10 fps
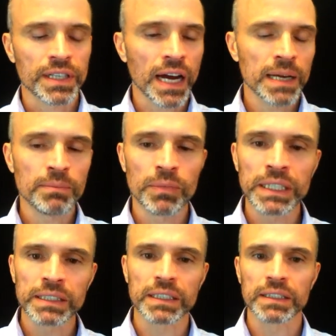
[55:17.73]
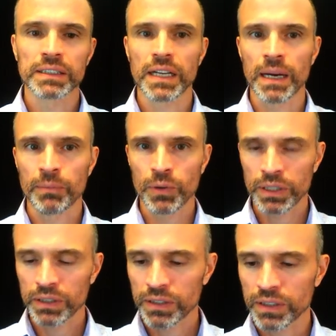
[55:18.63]
time reasons, I'm
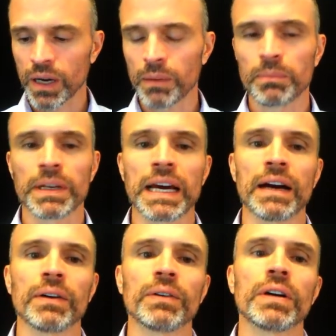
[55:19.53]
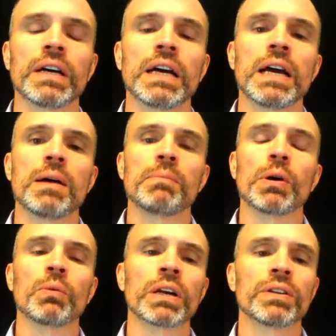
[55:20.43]
going to stop now.
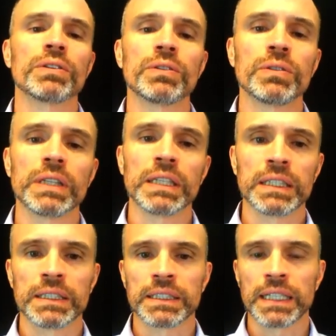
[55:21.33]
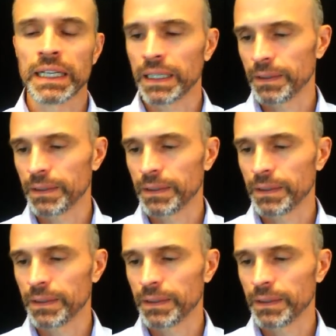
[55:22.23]
But what I'll do is